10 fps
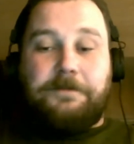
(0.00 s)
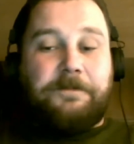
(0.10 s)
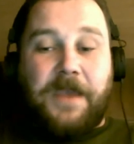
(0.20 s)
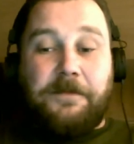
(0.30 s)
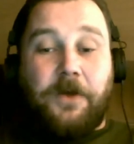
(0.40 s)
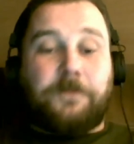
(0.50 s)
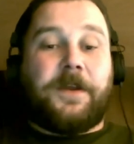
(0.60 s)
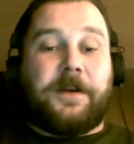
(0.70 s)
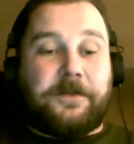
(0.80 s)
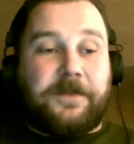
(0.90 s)
paintball
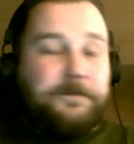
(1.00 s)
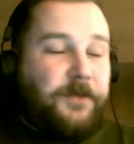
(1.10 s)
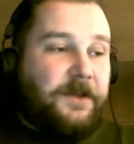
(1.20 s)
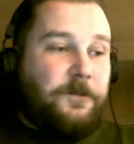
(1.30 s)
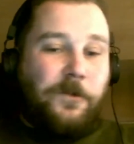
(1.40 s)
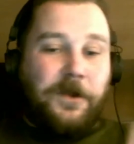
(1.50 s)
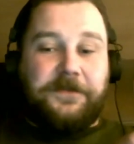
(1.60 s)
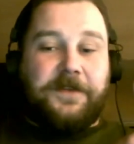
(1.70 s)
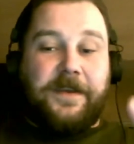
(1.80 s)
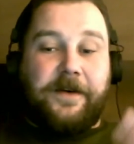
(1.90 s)
players that played once
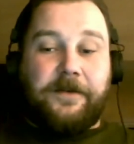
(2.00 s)
a year.